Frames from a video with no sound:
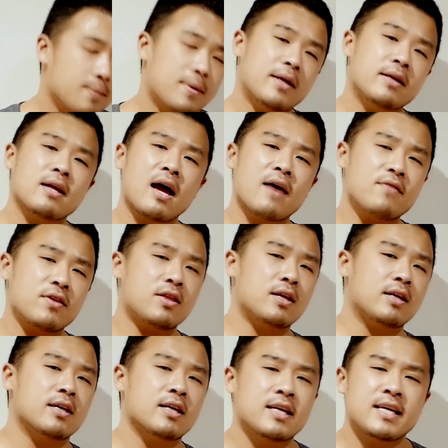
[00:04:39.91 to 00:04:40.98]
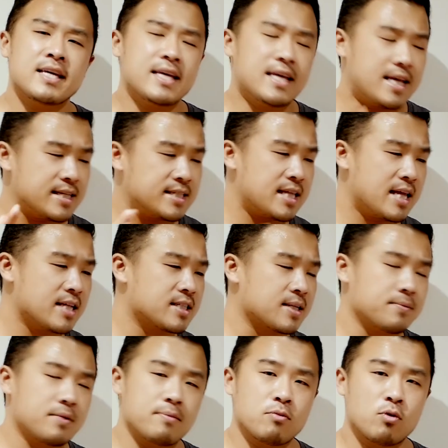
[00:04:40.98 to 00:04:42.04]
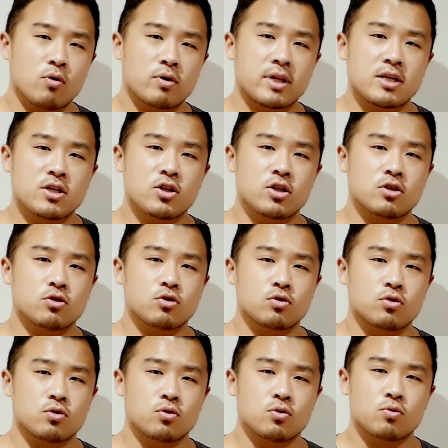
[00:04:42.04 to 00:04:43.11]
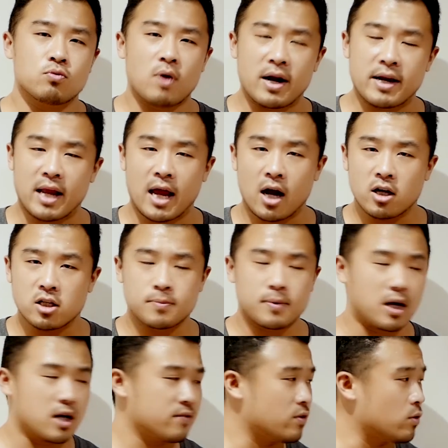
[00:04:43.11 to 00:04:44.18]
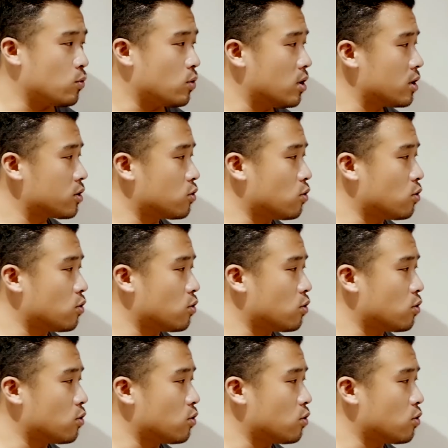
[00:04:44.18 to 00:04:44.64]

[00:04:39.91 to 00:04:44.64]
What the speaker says: I mean, have a think. Is there something more that you can do right now as part of your work,